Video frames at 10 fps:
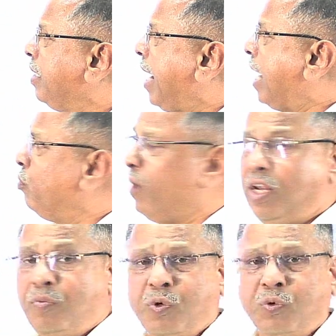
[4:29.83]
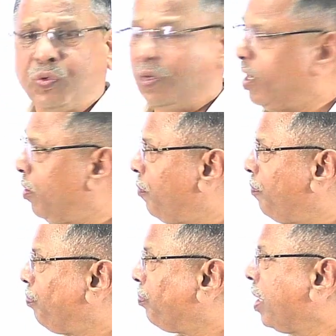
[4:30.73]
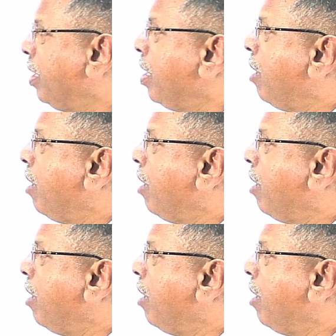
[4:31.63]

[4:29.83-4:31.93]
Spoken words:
and very few to love. A